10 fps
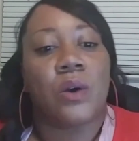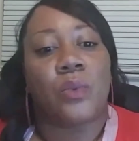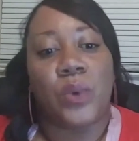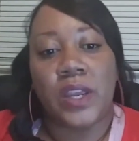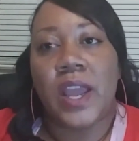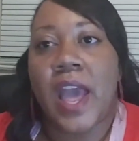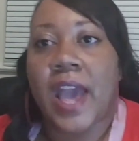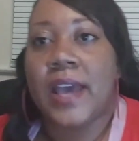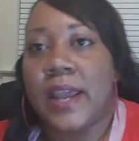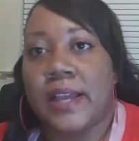we
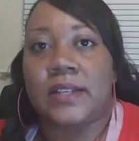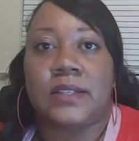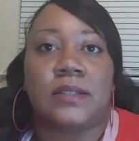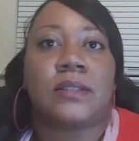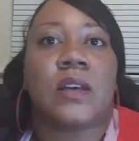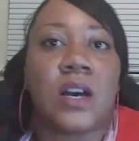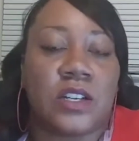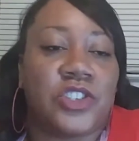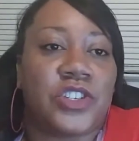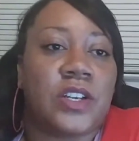had a
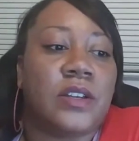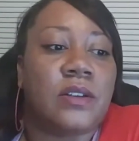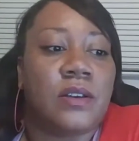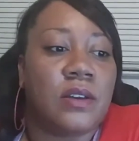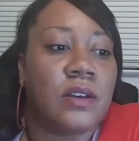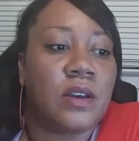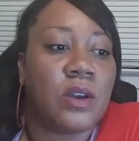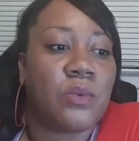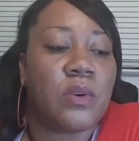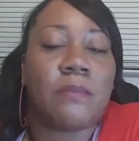discussion
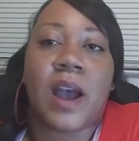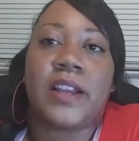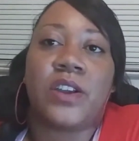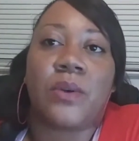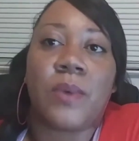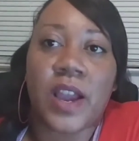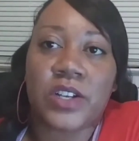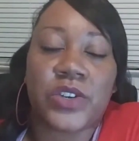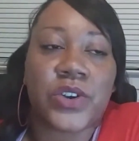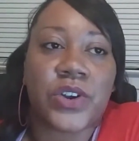with my
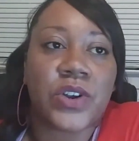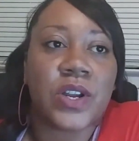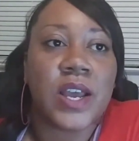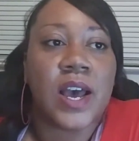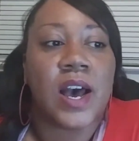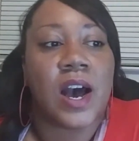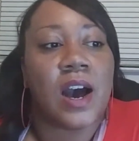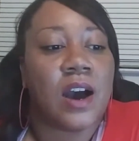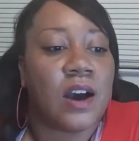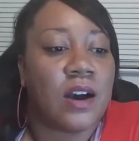director,
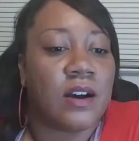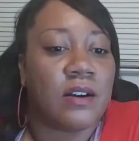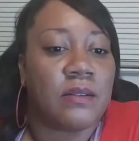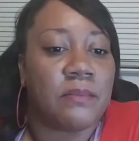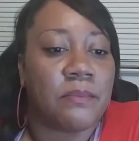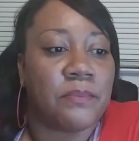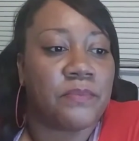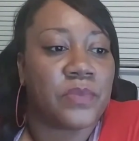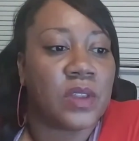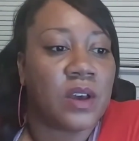
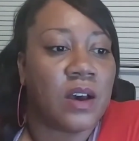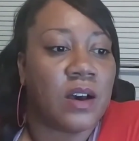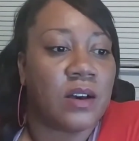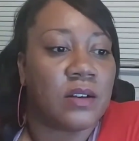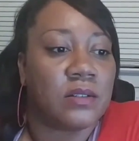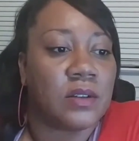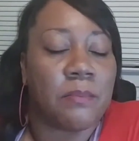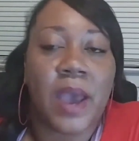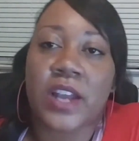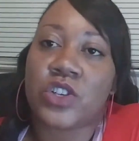the
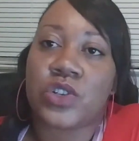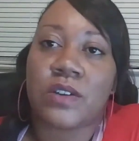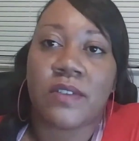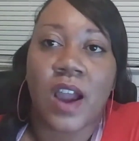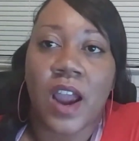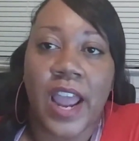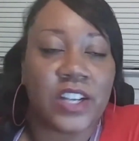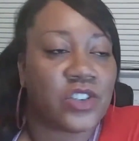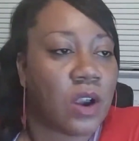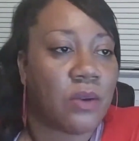manager of
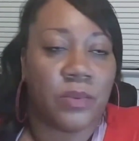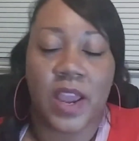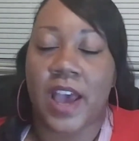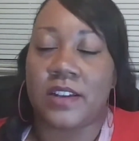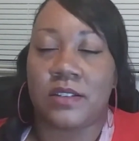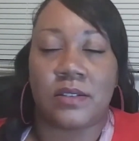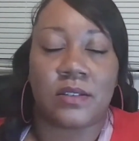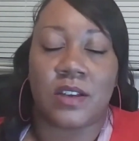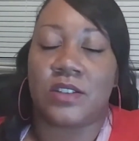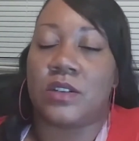HR. We had this
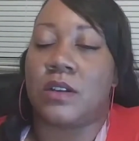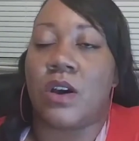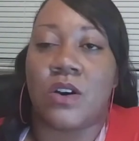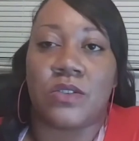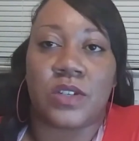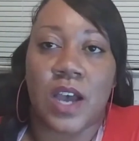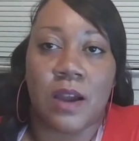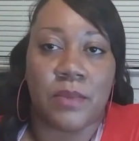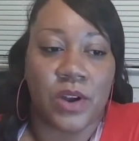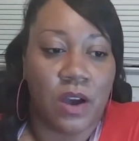discussion a long
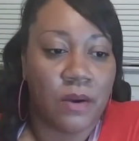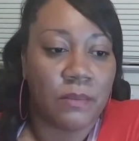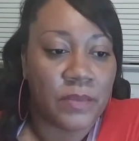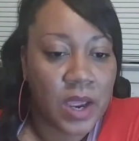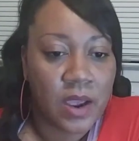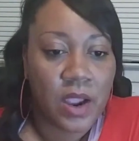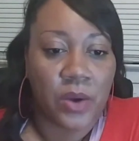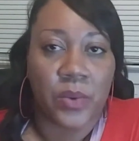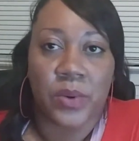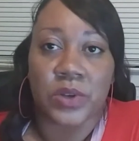time ago,
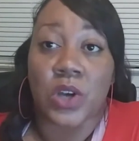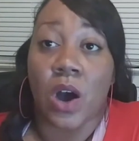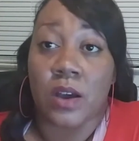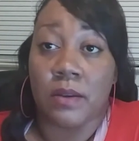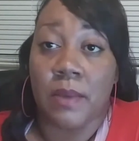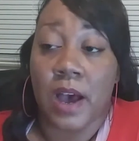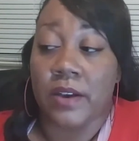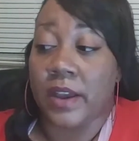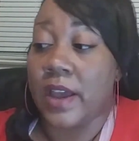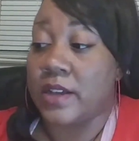and we were talking
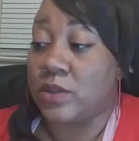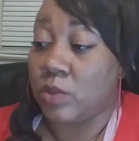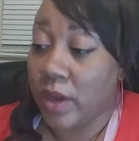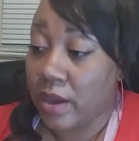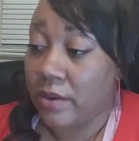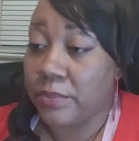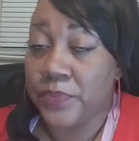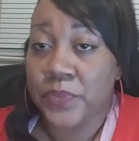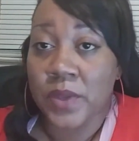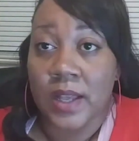about it as well,
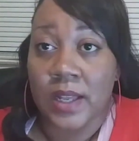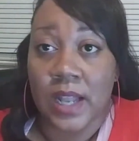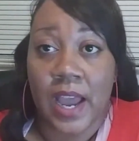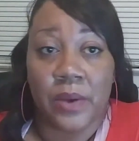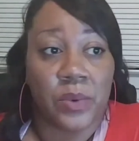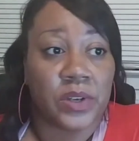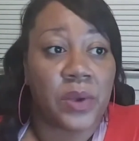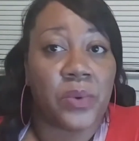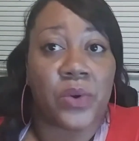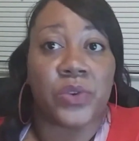like what
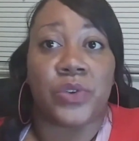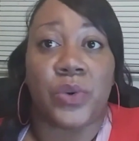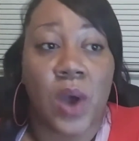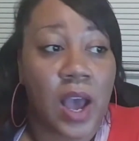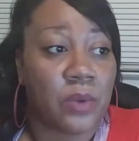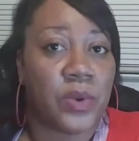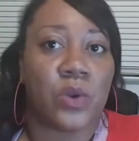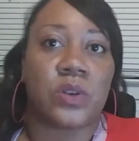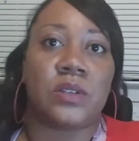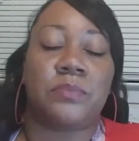they were going to do, how we're
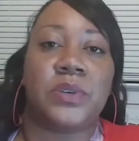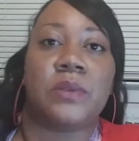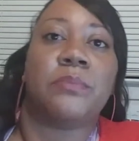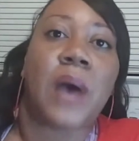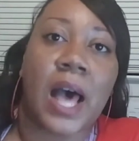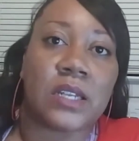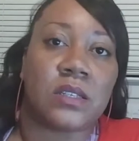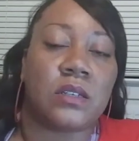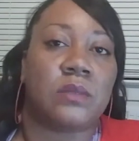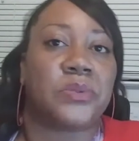going to put
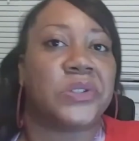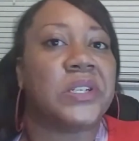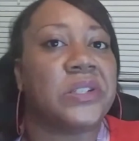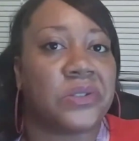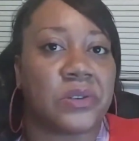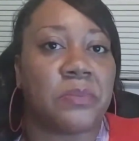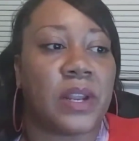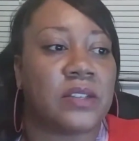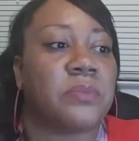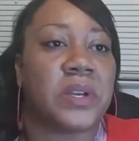policies, procedures in
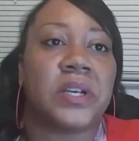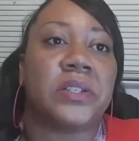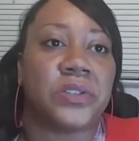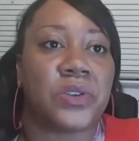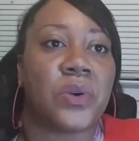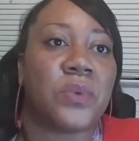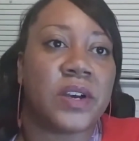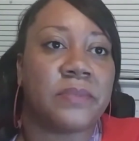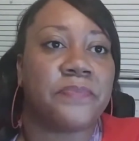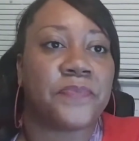place, because you know
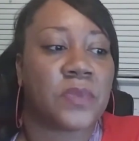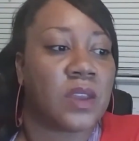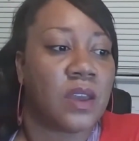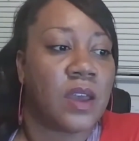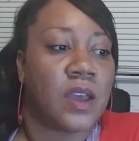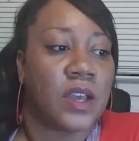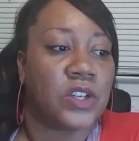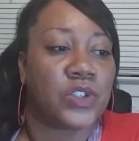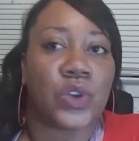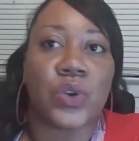what,
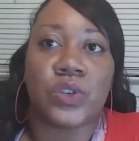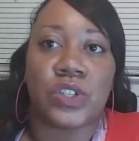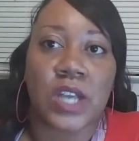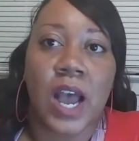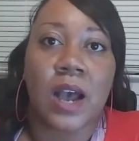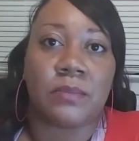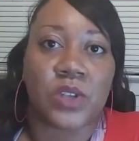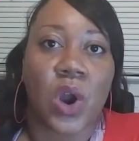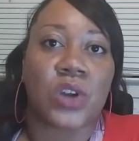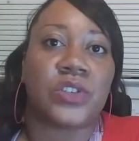certain jobs
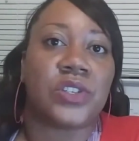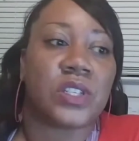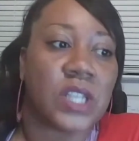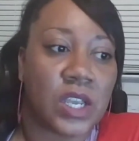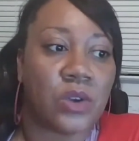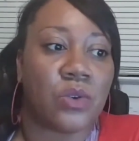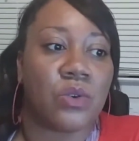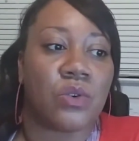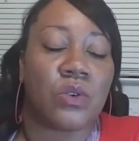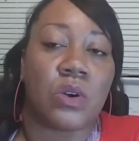are
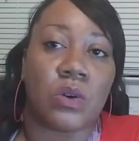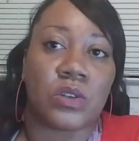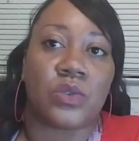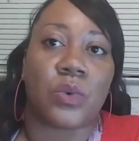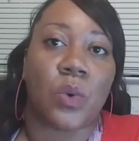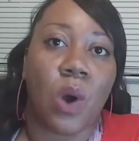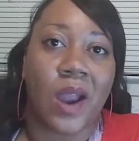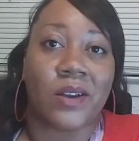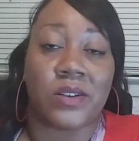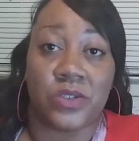still going to
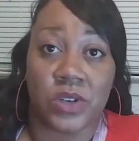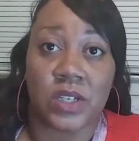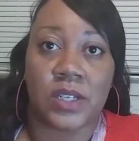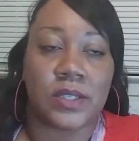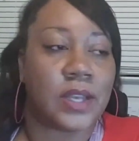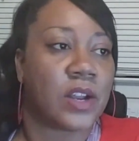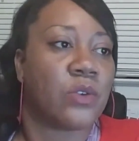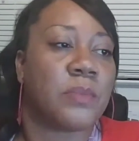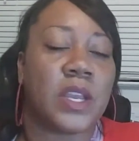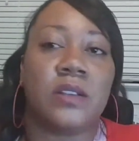require a drug test. That
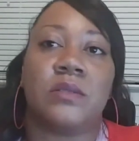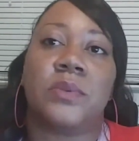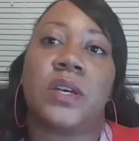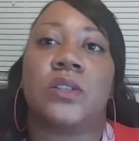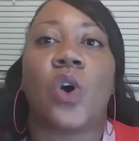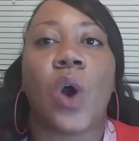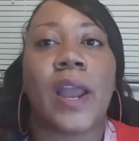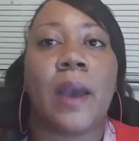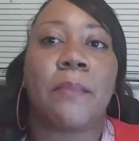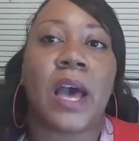don't mean just because, oh, I
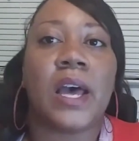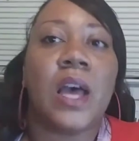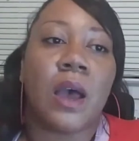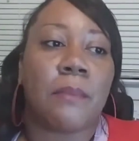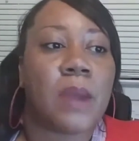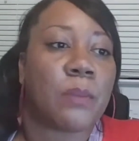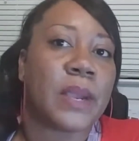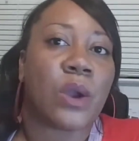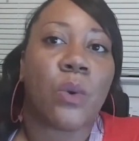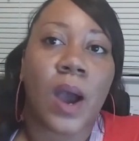got my
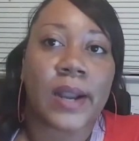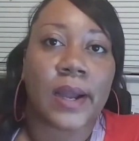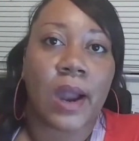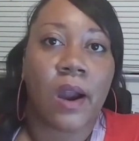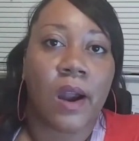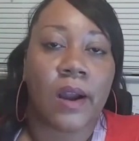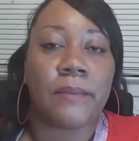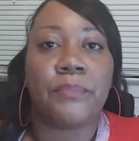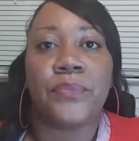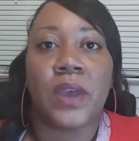marijuana
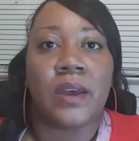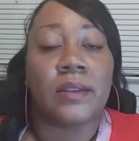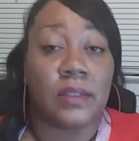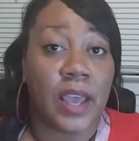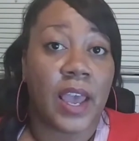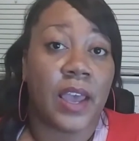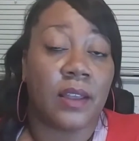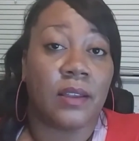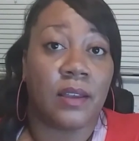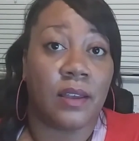card, that